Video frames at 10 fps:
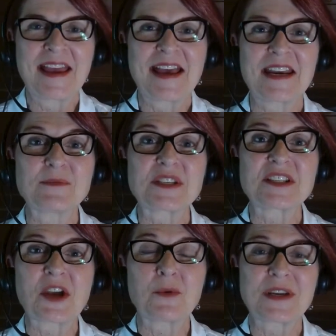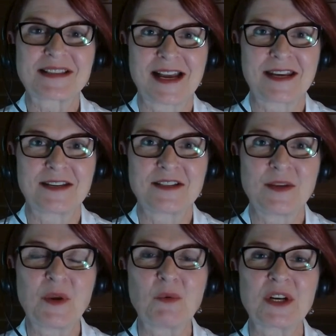And I'm so excited to
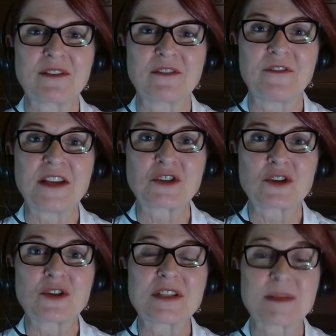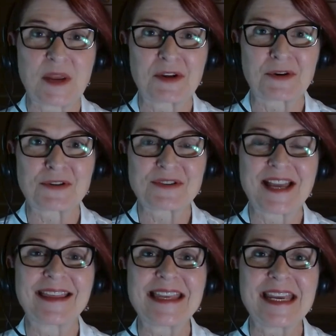be one of the featured speakers
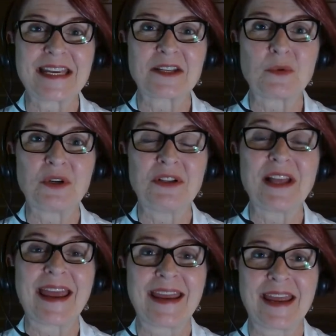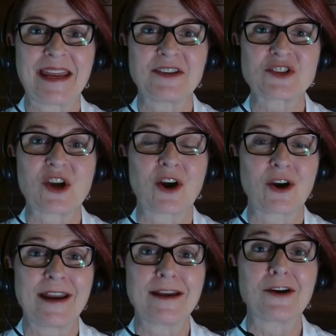at the annual
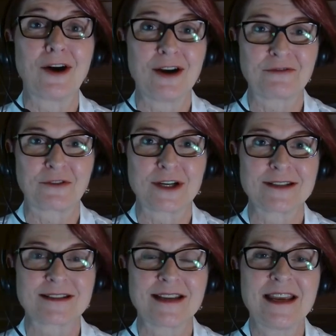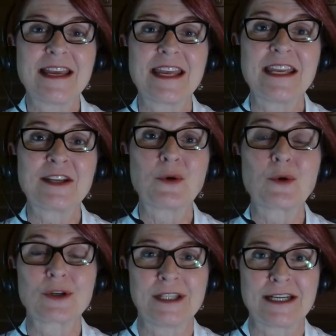AHRA conference in
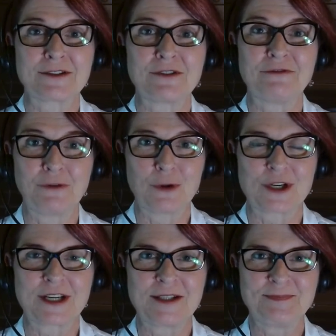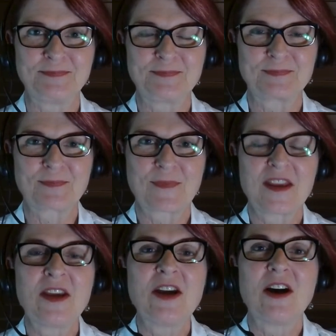Orlando, Florida.
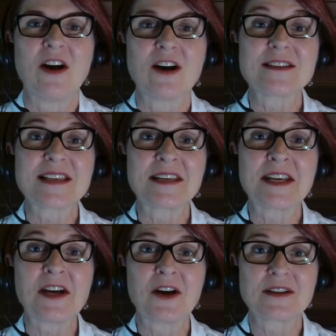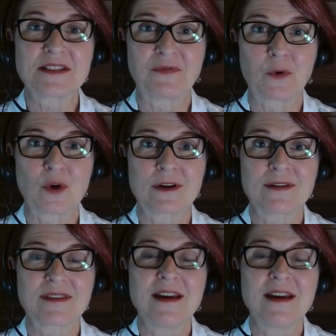On Sunday, August 4th,